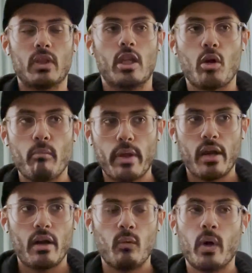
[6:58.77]

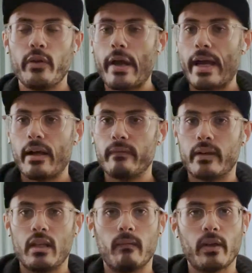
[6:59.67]
compare what you have
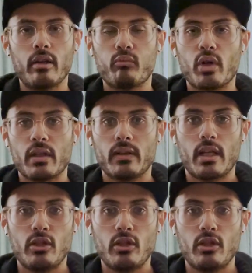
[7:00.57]
and the final product that